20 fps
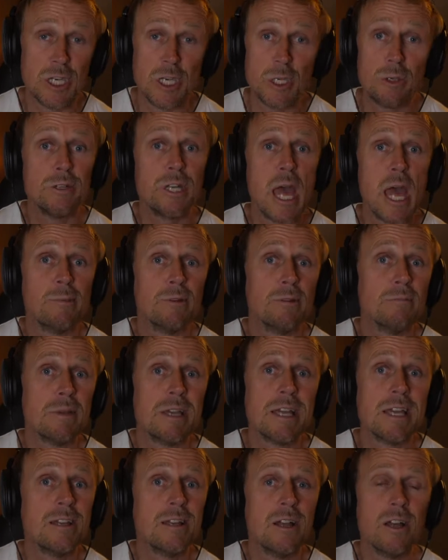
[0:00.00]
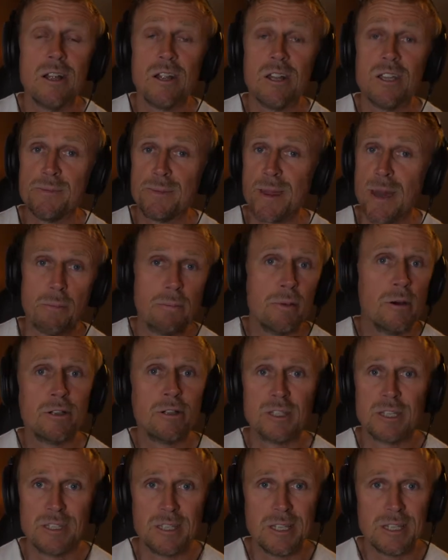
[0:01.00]
You enable me to be able to
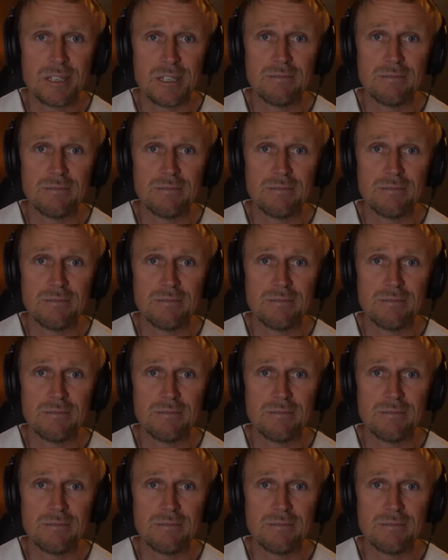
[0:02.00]
purchase these